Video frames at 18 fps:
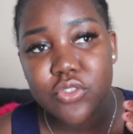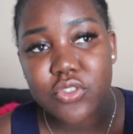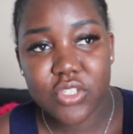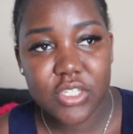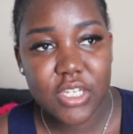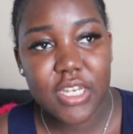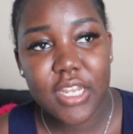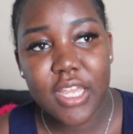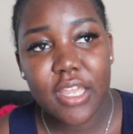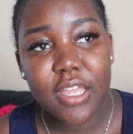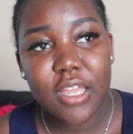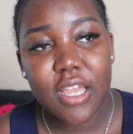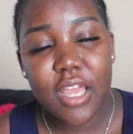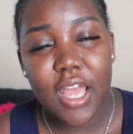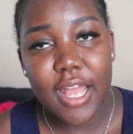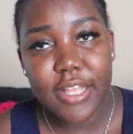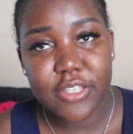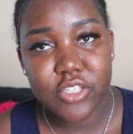didn't
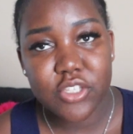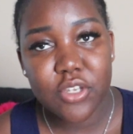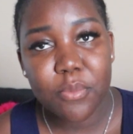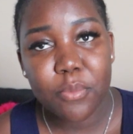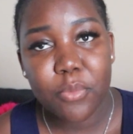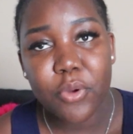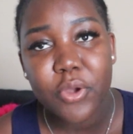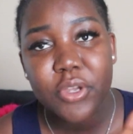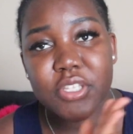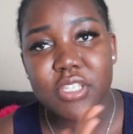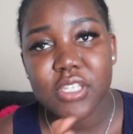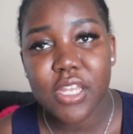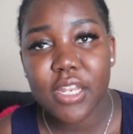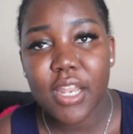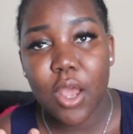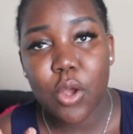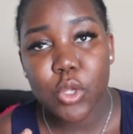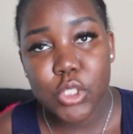at some point,
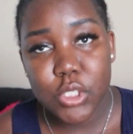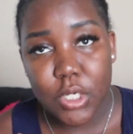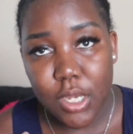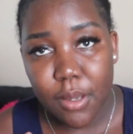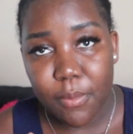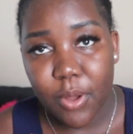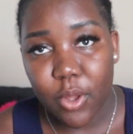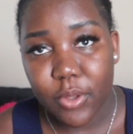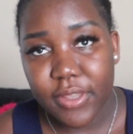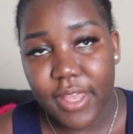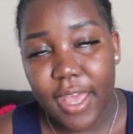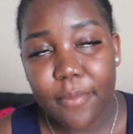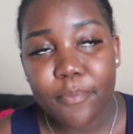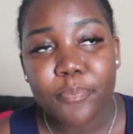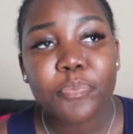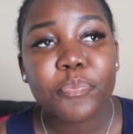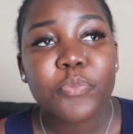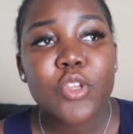and I'll talk about
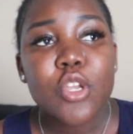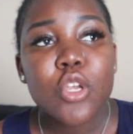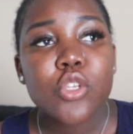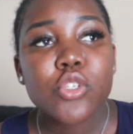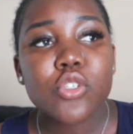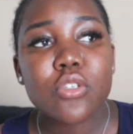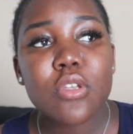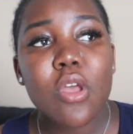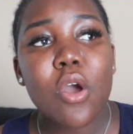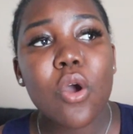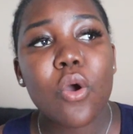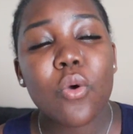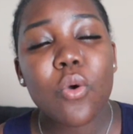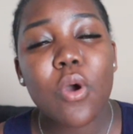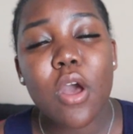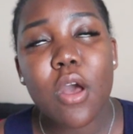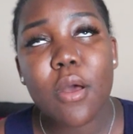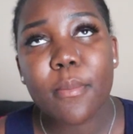that.
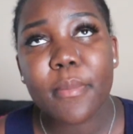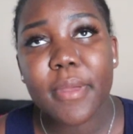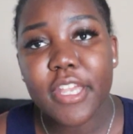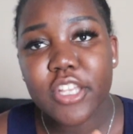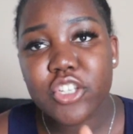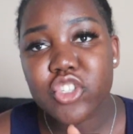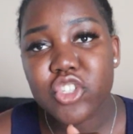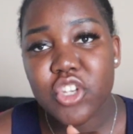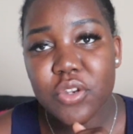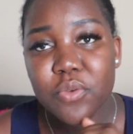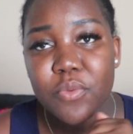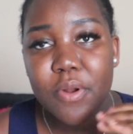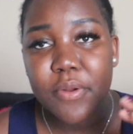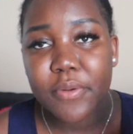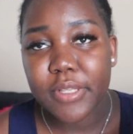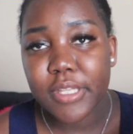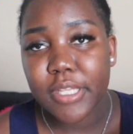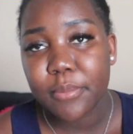So in
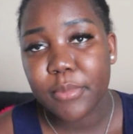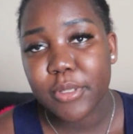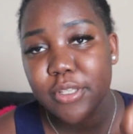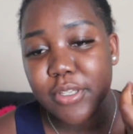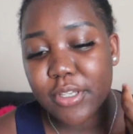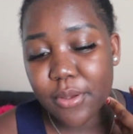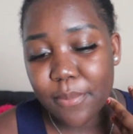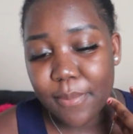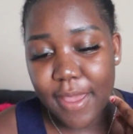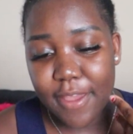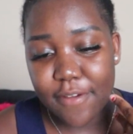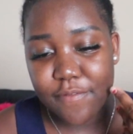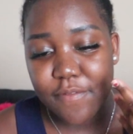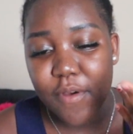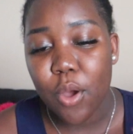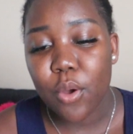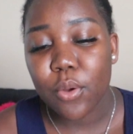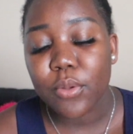January, let me look at my
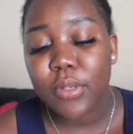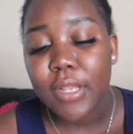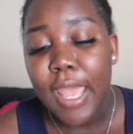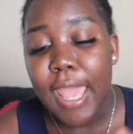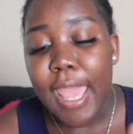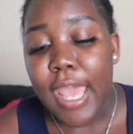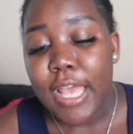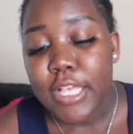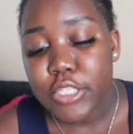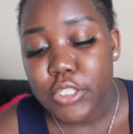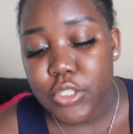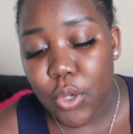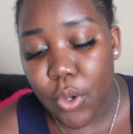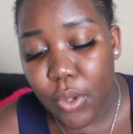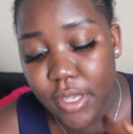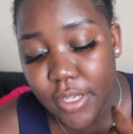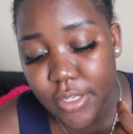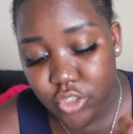phone.
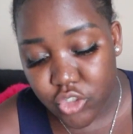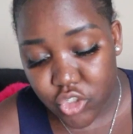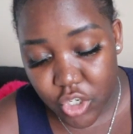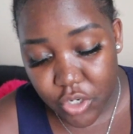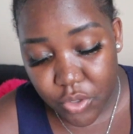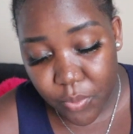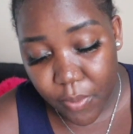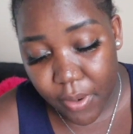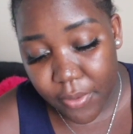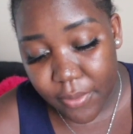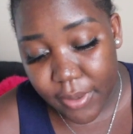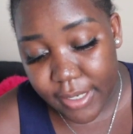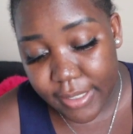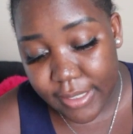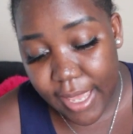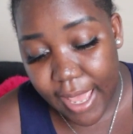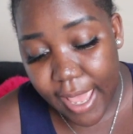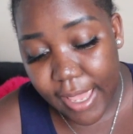So in January
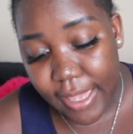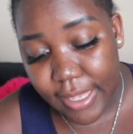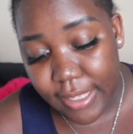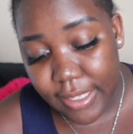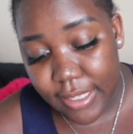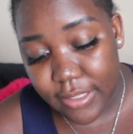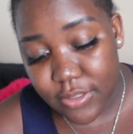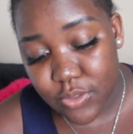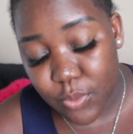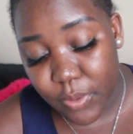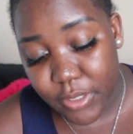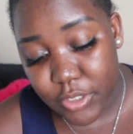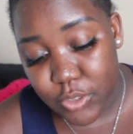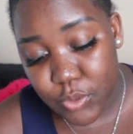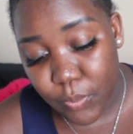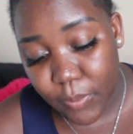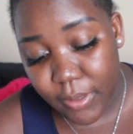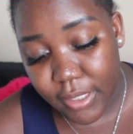that
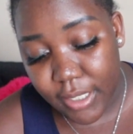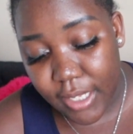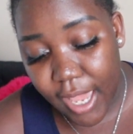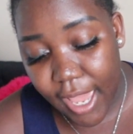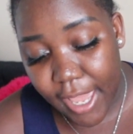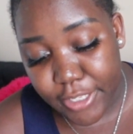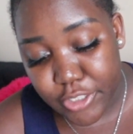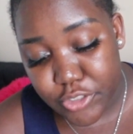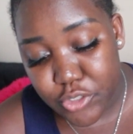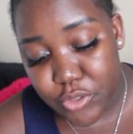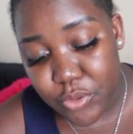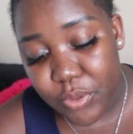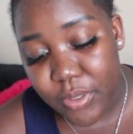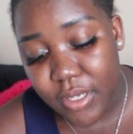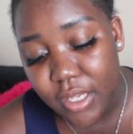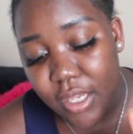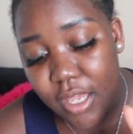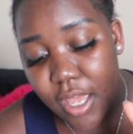2020, I
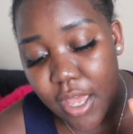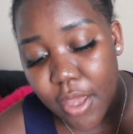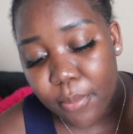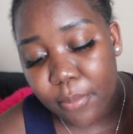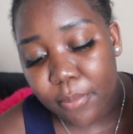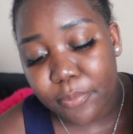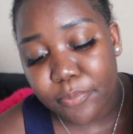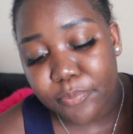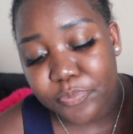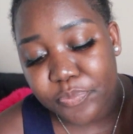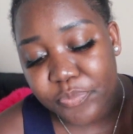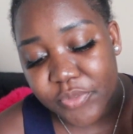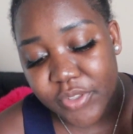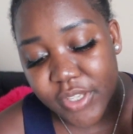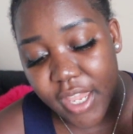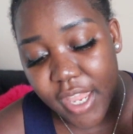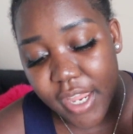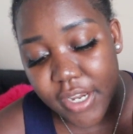took
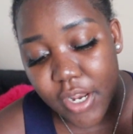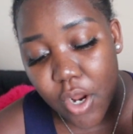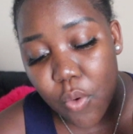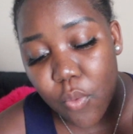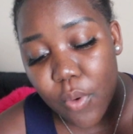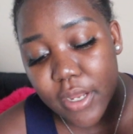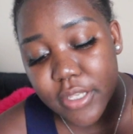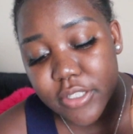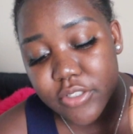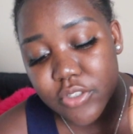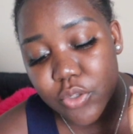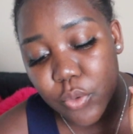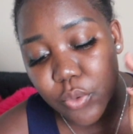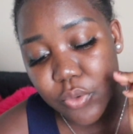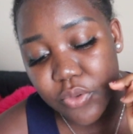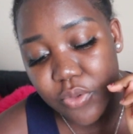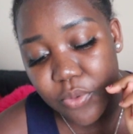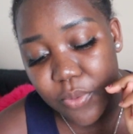
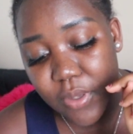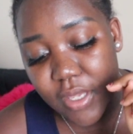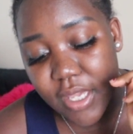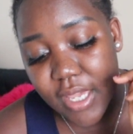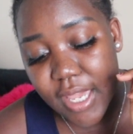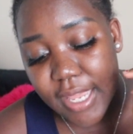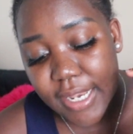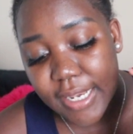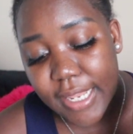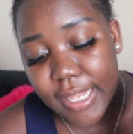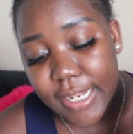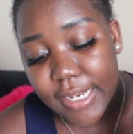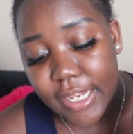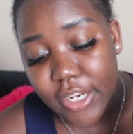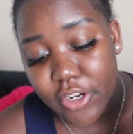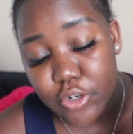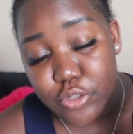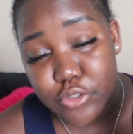NR103 and then
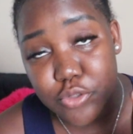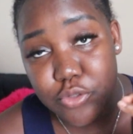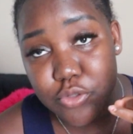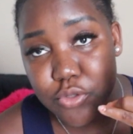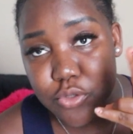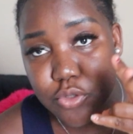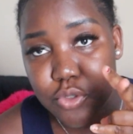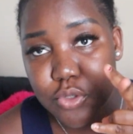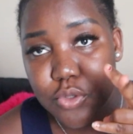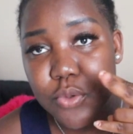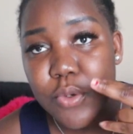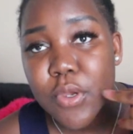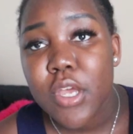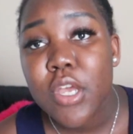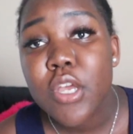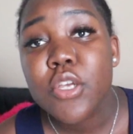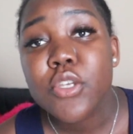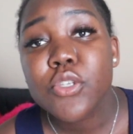NR222.
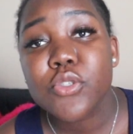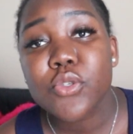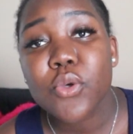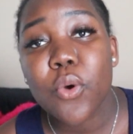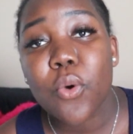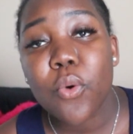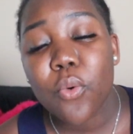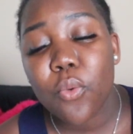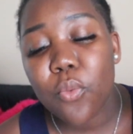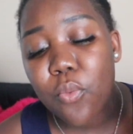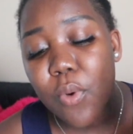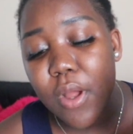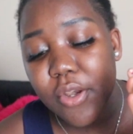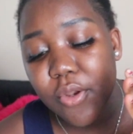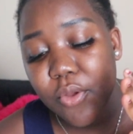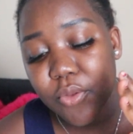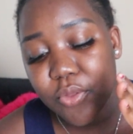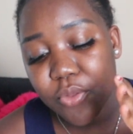So
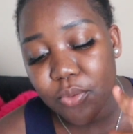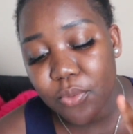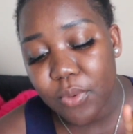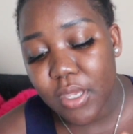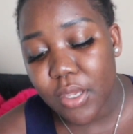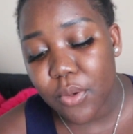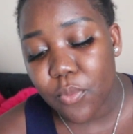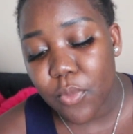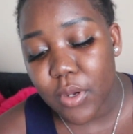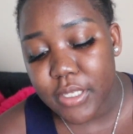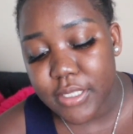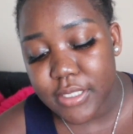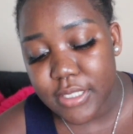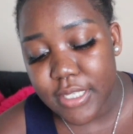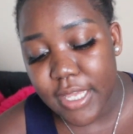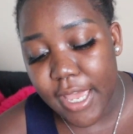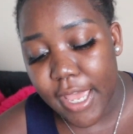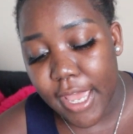103
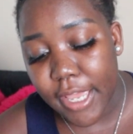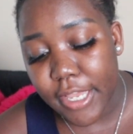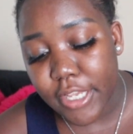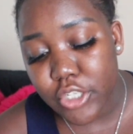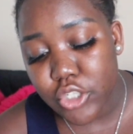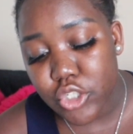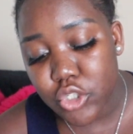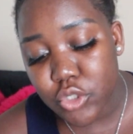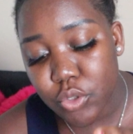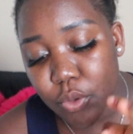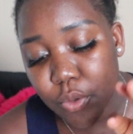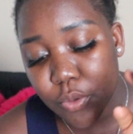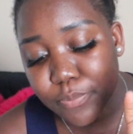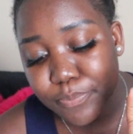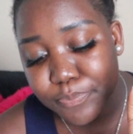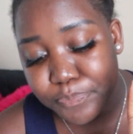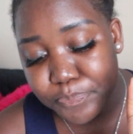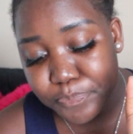was the
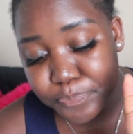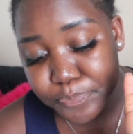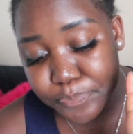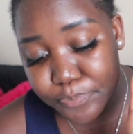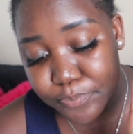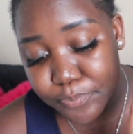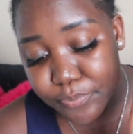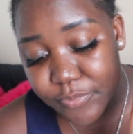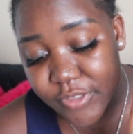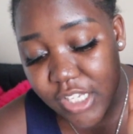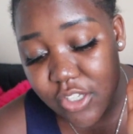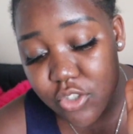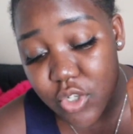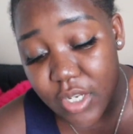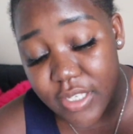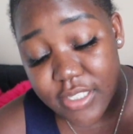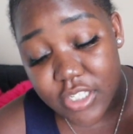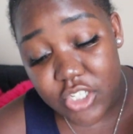intro
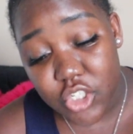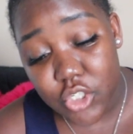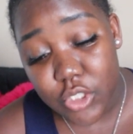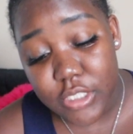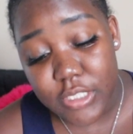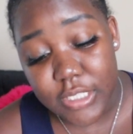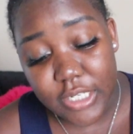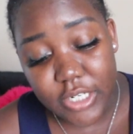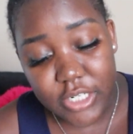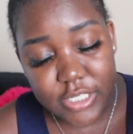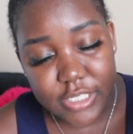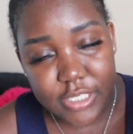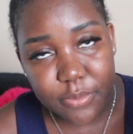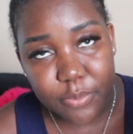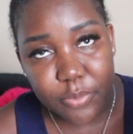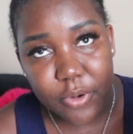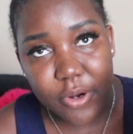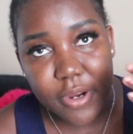transition to
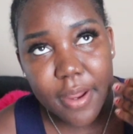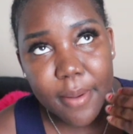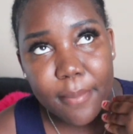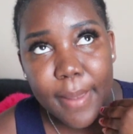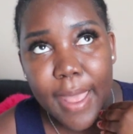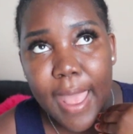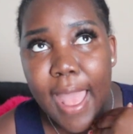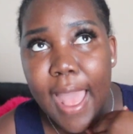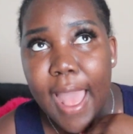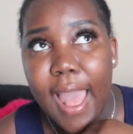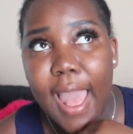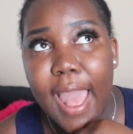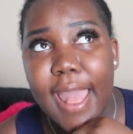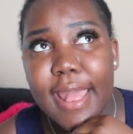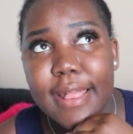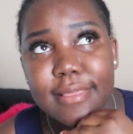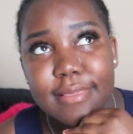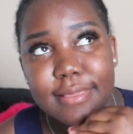nursing program.
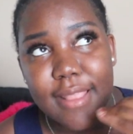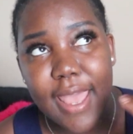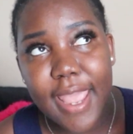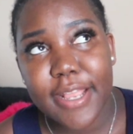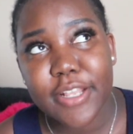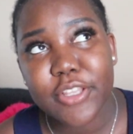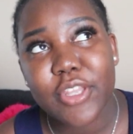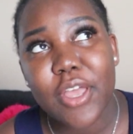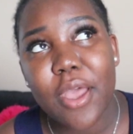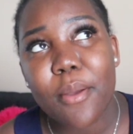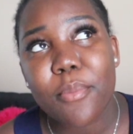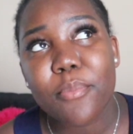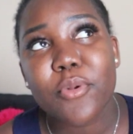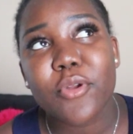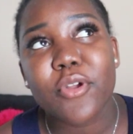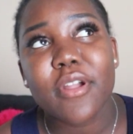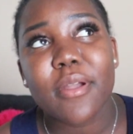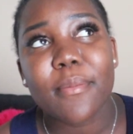I like that
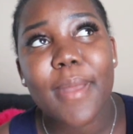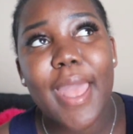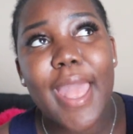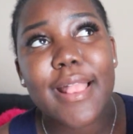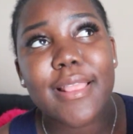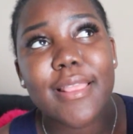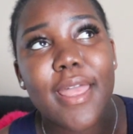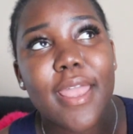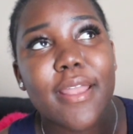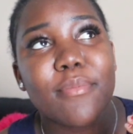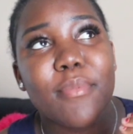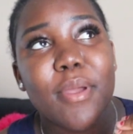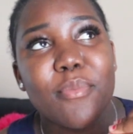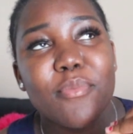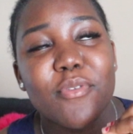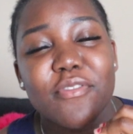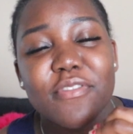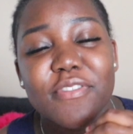program. I like my
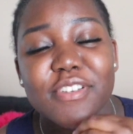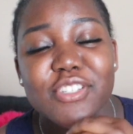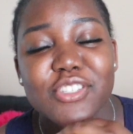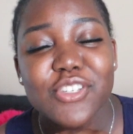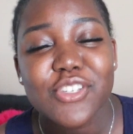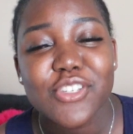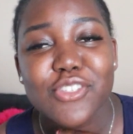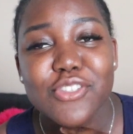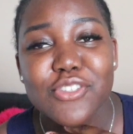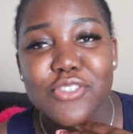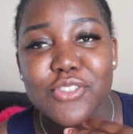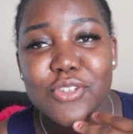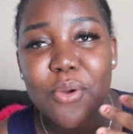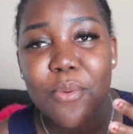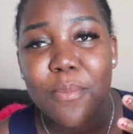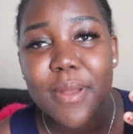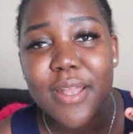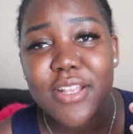professors
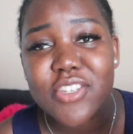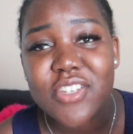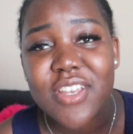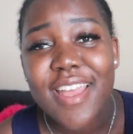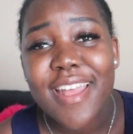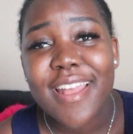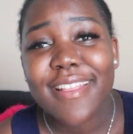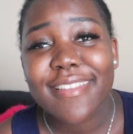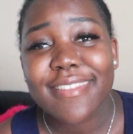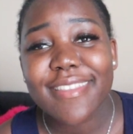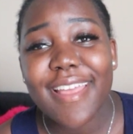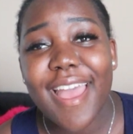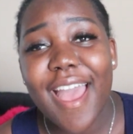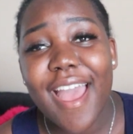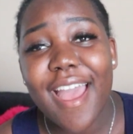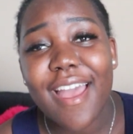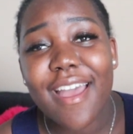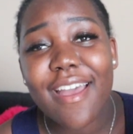so much.
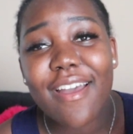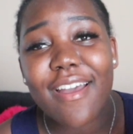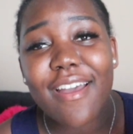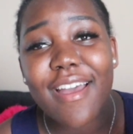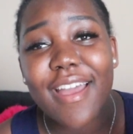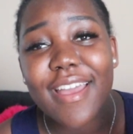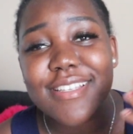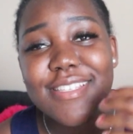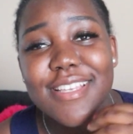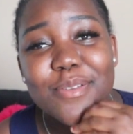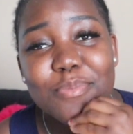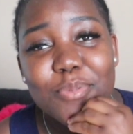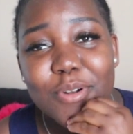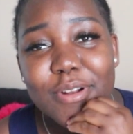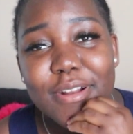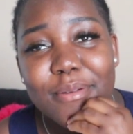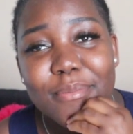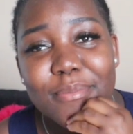That I said
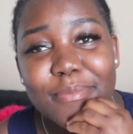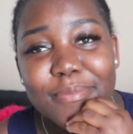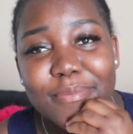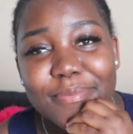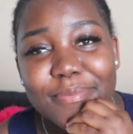program.